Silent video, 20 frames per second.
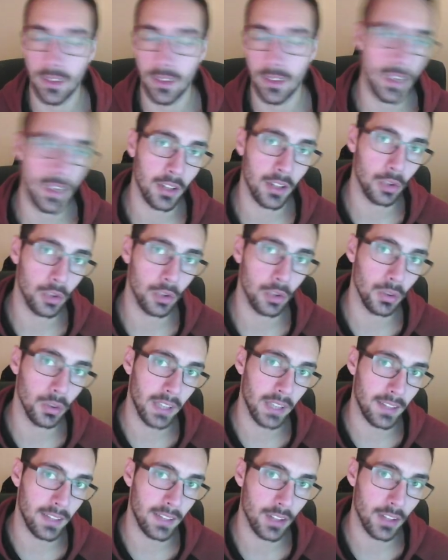then it will
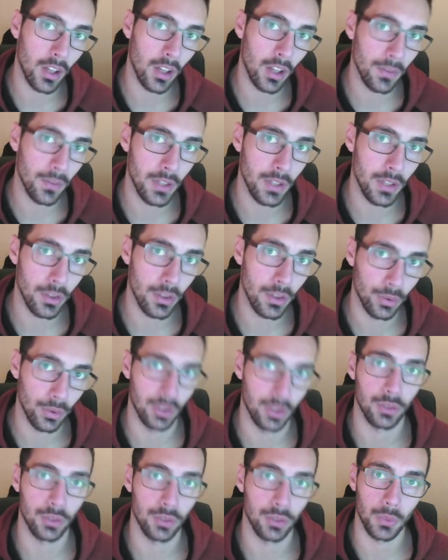get all of the
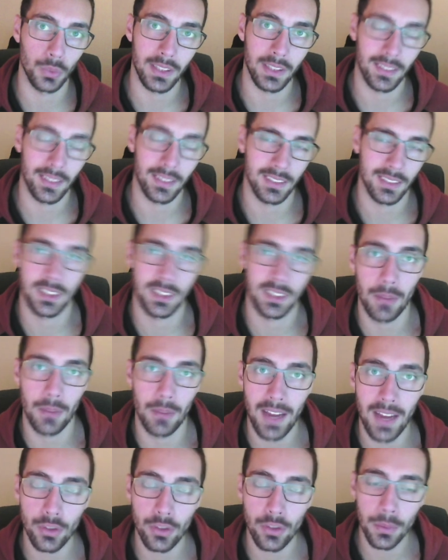users with some
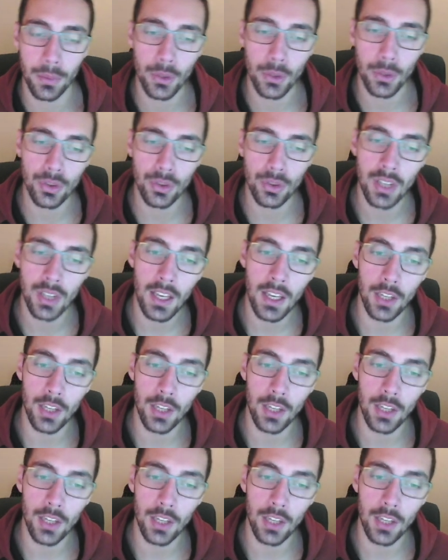attributes.